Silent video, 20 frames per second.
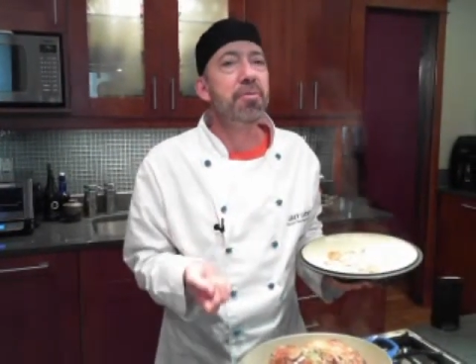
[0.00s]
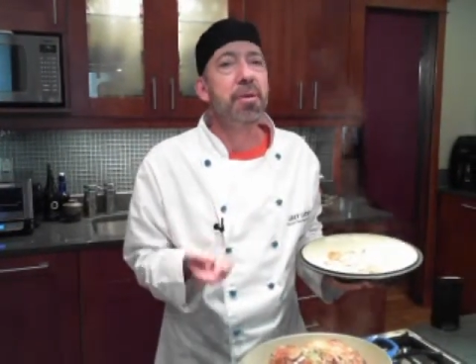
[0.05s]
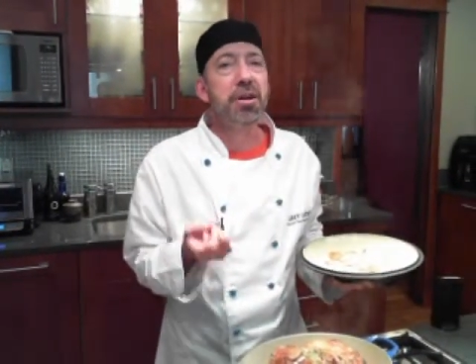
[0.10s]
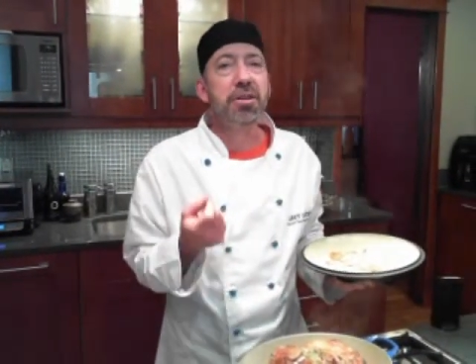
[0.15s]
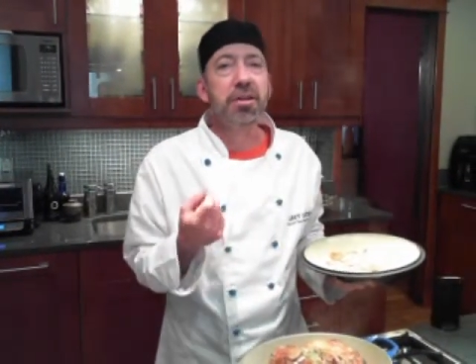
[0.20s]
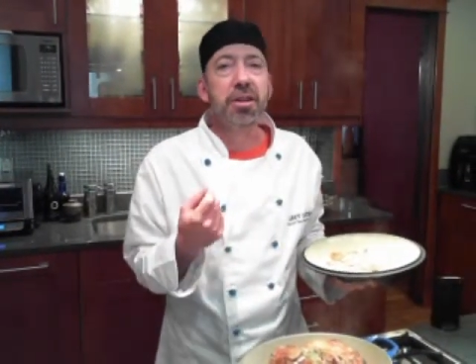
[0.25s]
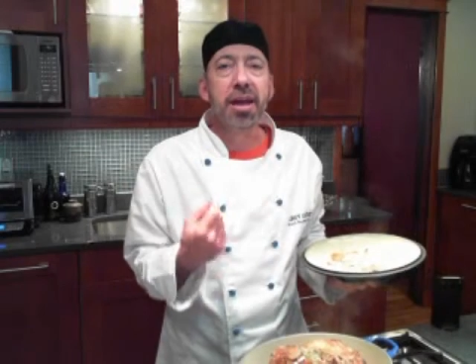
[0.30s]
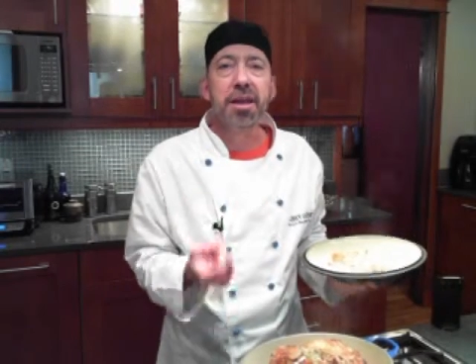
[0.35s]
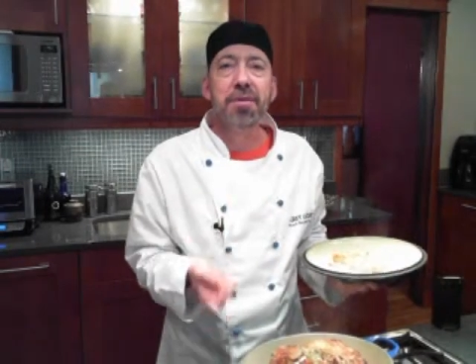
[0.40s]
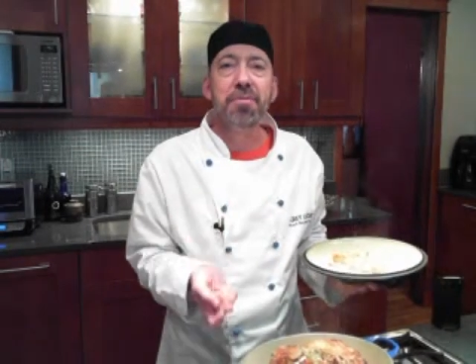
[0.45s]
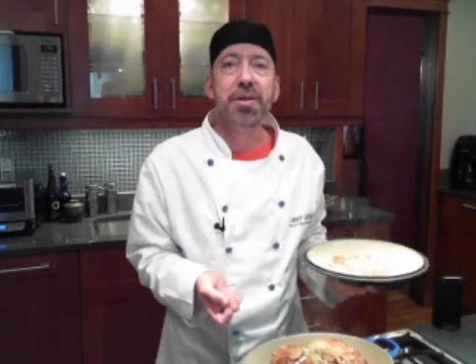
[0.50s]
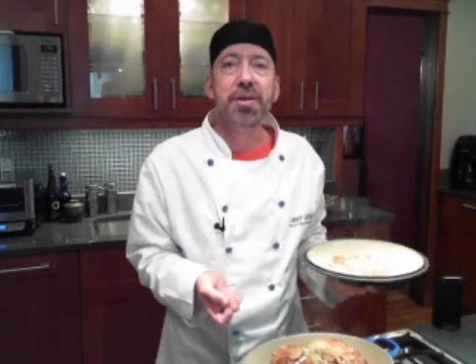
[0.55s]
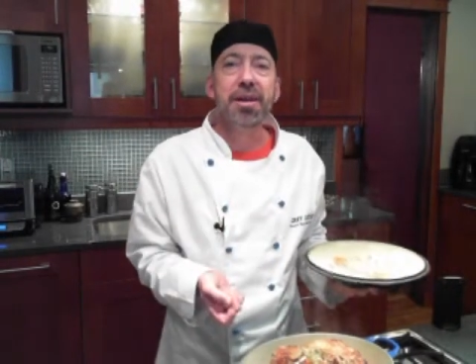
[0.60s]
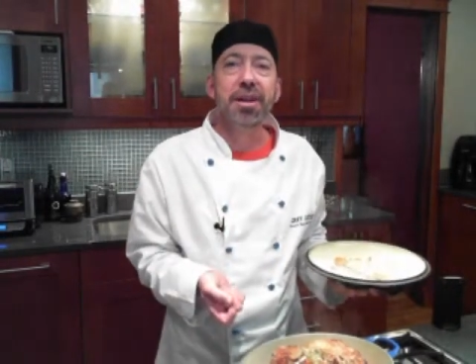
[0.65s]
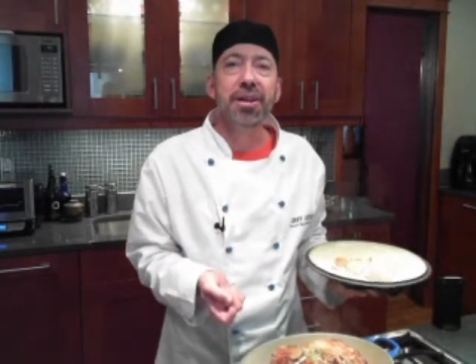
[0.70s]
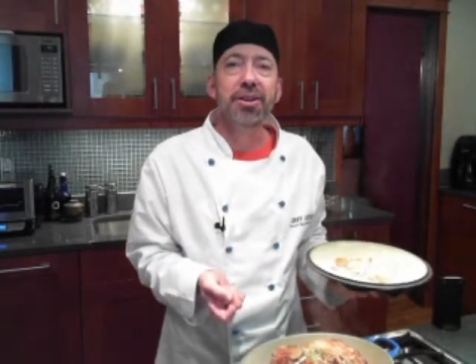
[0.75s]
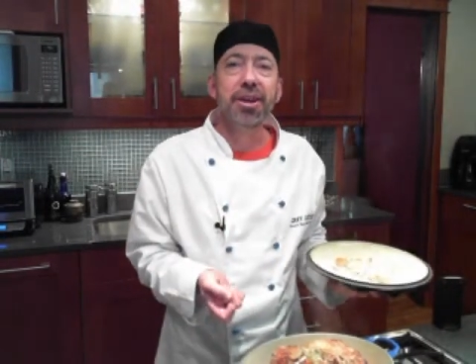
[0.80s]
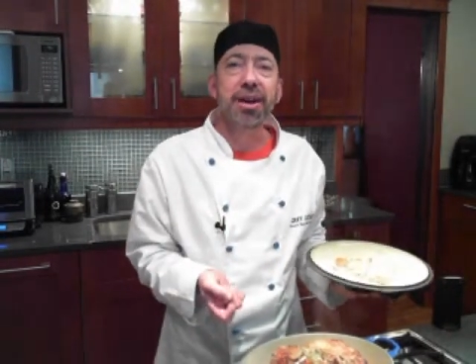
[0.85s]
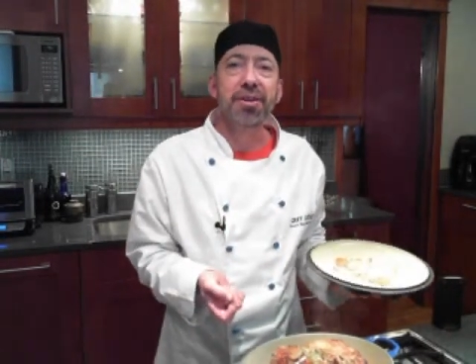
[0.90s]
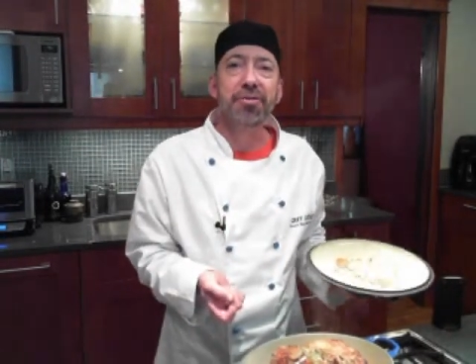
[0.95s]
about 10
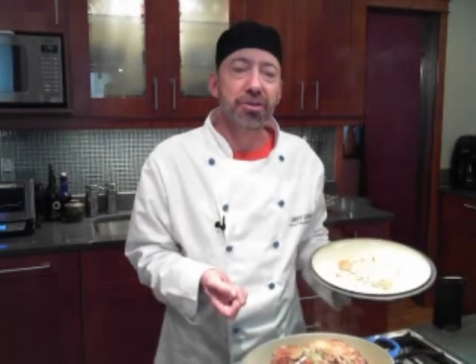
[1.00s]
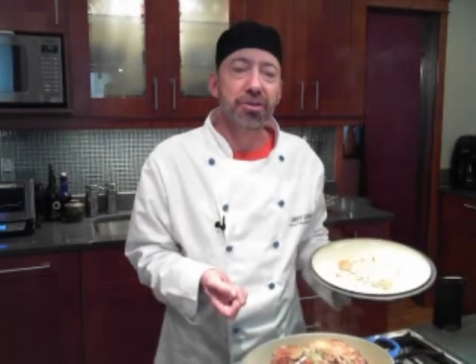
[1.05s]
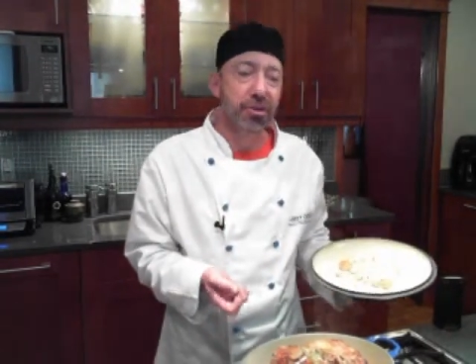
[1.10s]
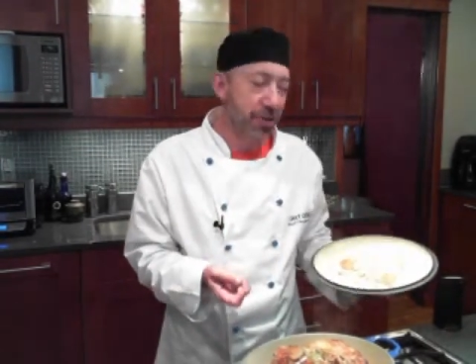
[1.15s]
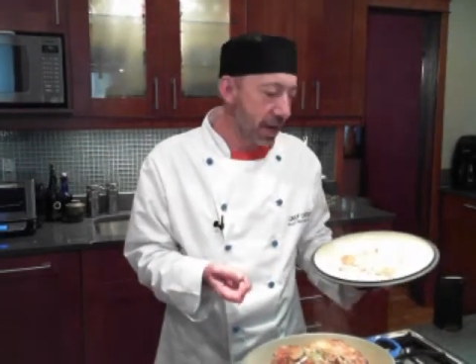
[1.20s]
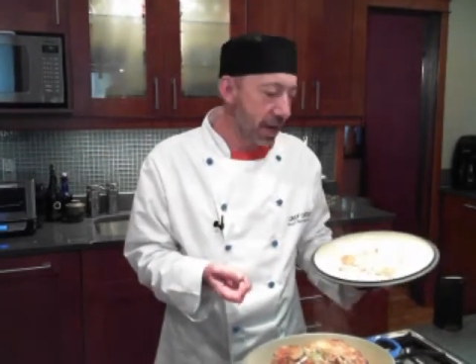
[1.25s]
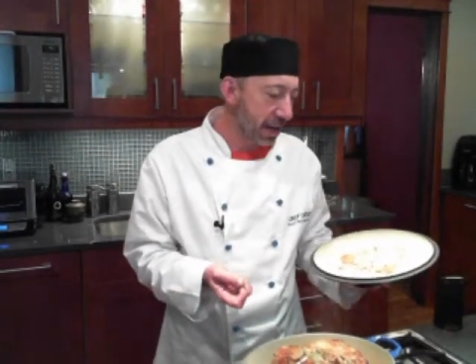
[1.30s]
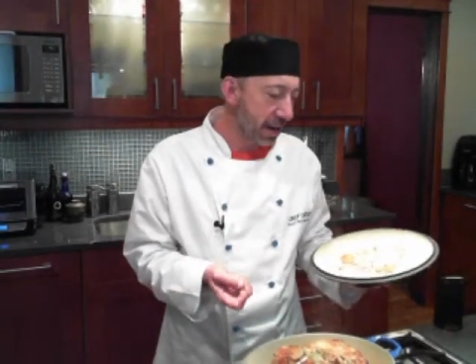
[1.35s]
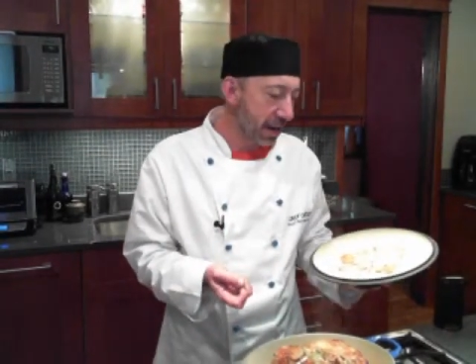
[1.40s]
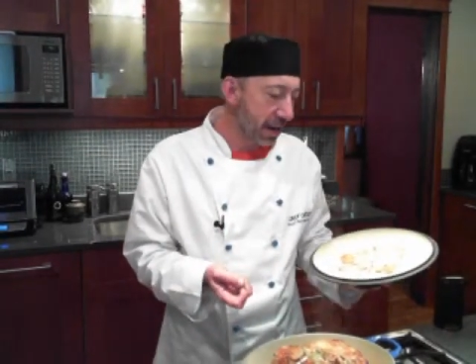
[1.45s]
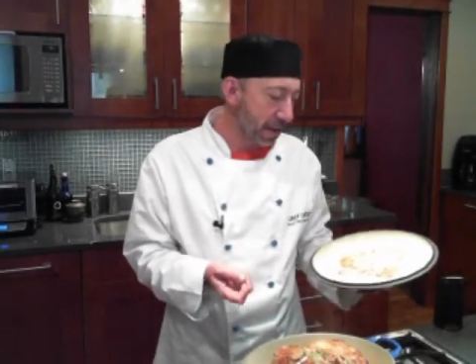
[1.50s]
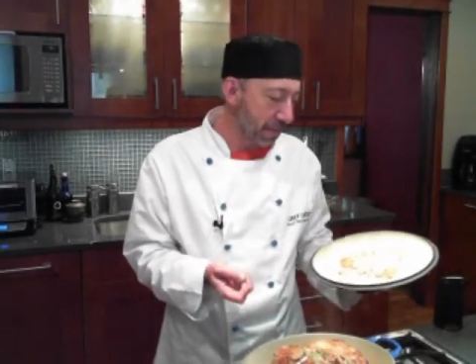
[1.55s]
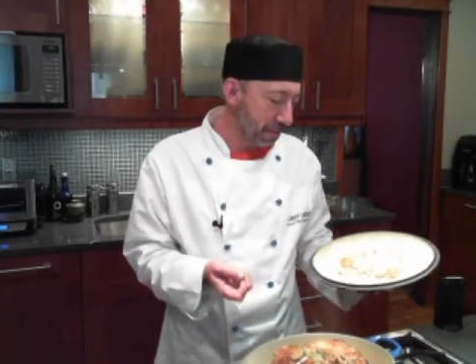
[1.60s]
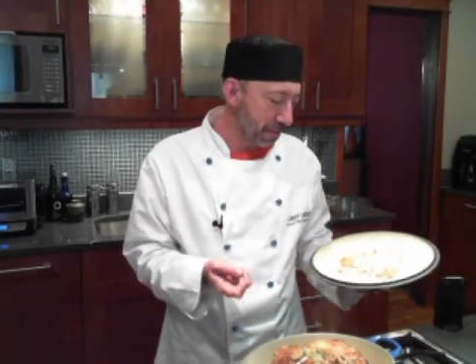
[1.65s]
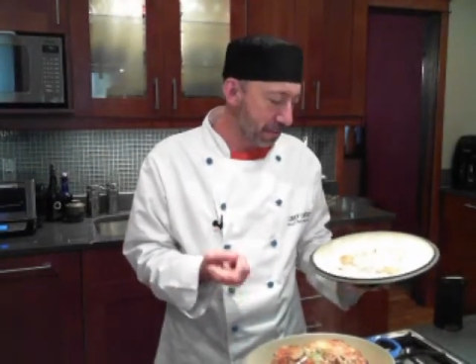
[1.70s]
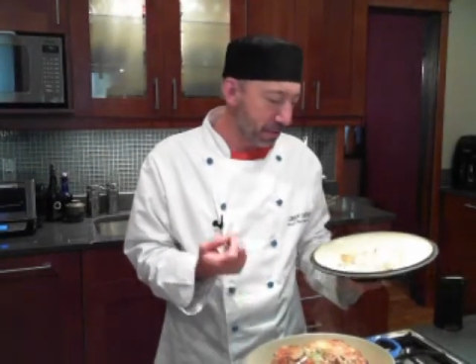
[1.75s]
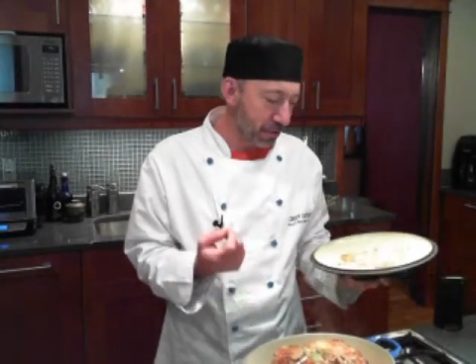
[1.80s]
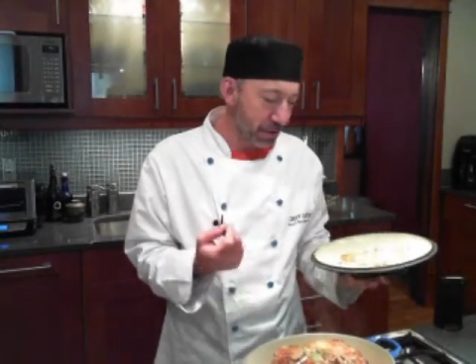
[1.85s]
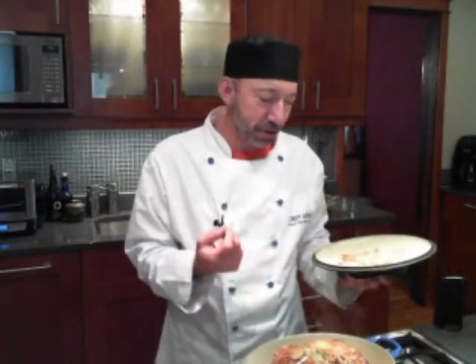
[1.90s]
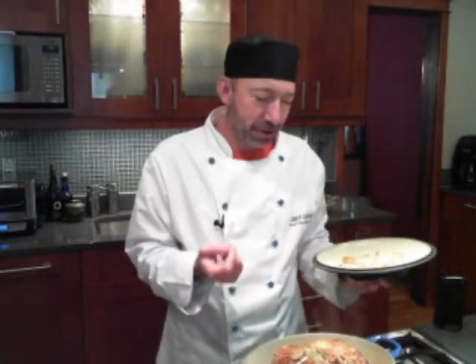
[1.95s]
minutes after you take it
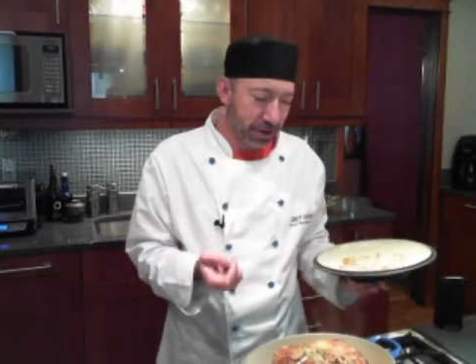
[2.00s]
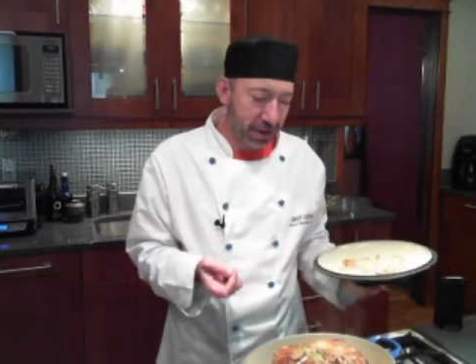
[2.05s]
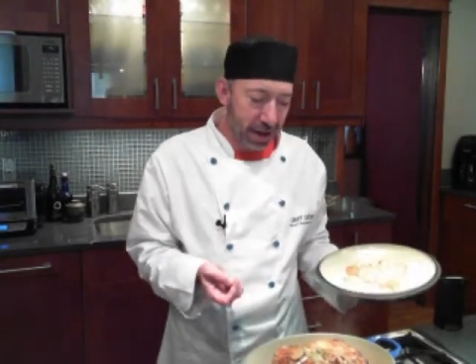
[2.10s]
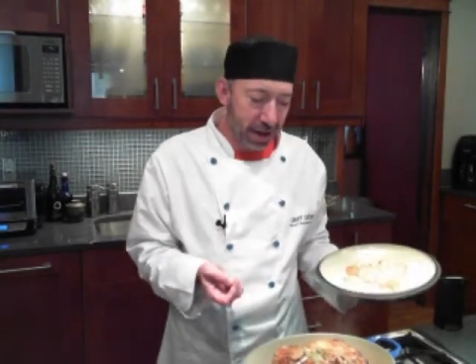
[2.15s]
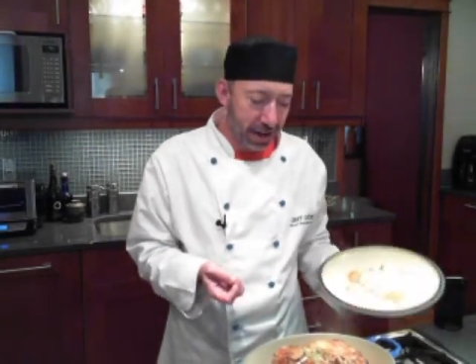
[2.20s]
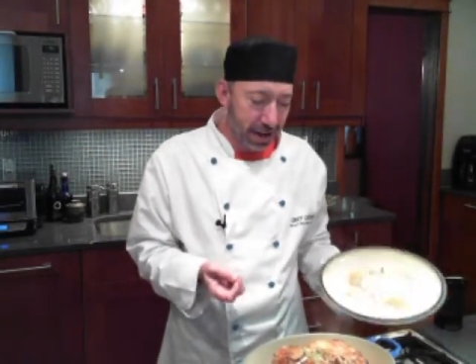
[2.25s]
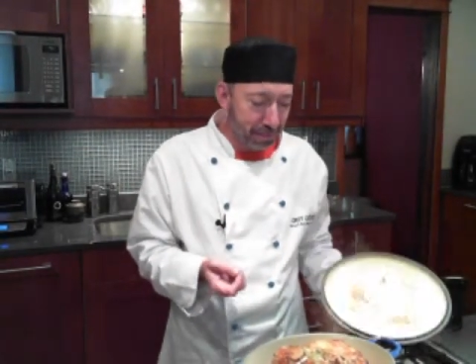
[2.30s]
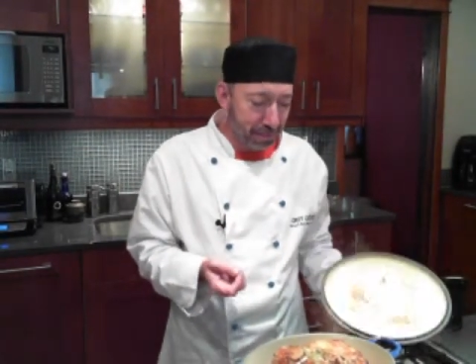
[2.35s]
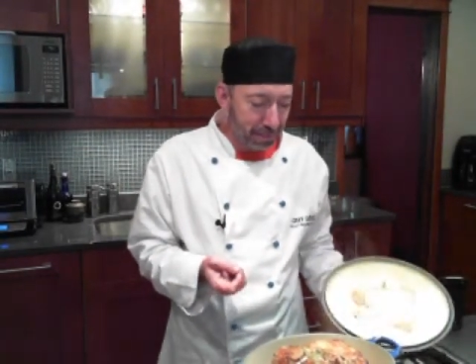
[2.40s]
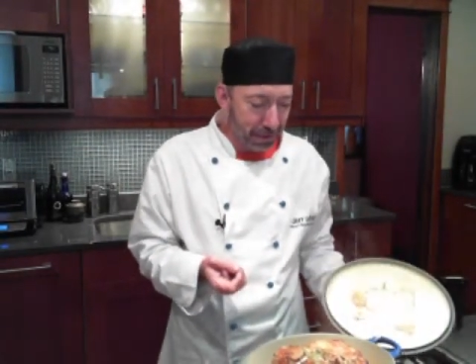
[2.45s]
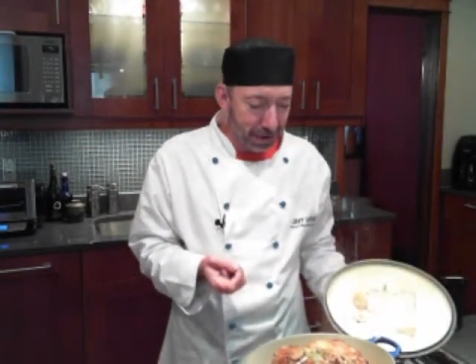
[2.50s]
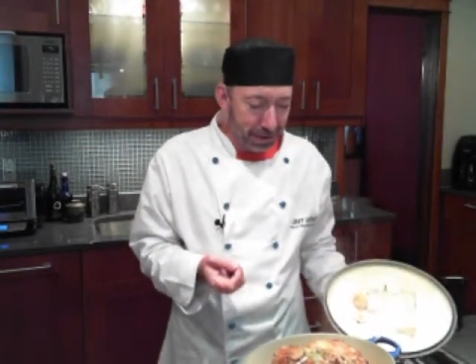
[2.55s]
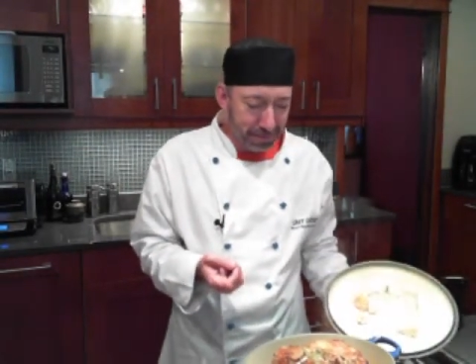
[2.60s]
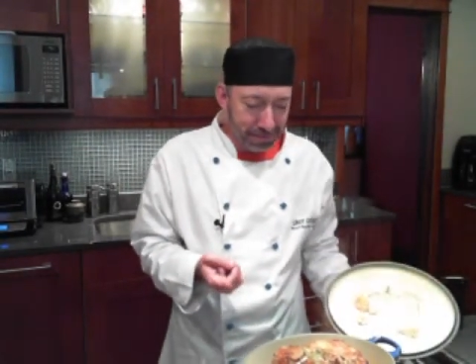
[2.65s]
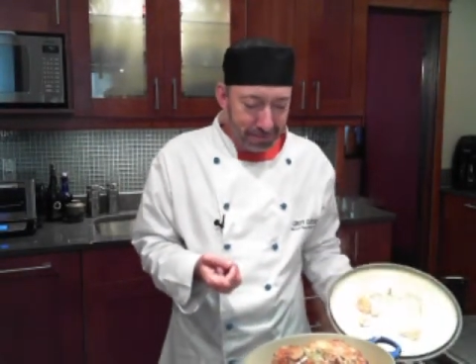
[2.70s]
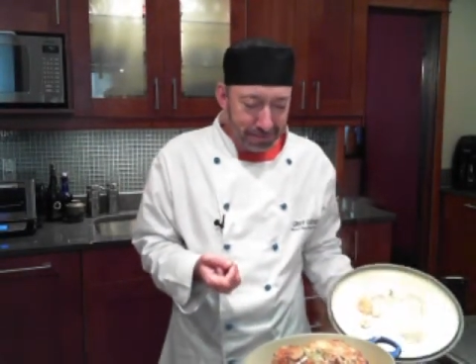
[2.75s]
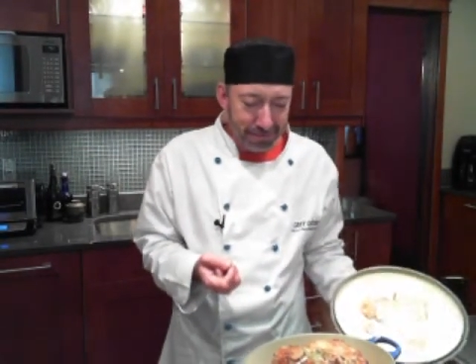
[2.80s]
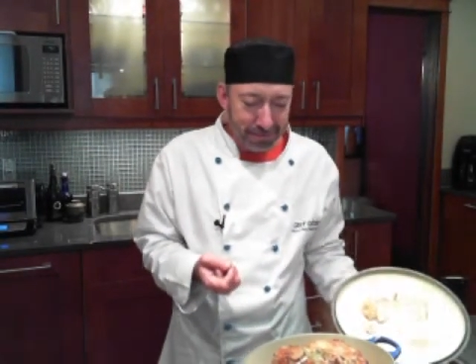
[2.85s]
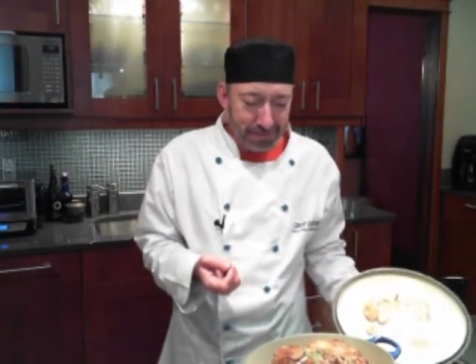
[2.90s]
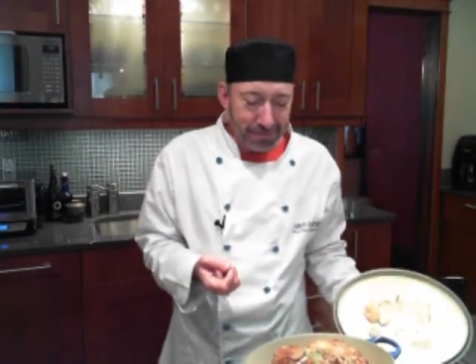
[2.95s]
out before you cut it, but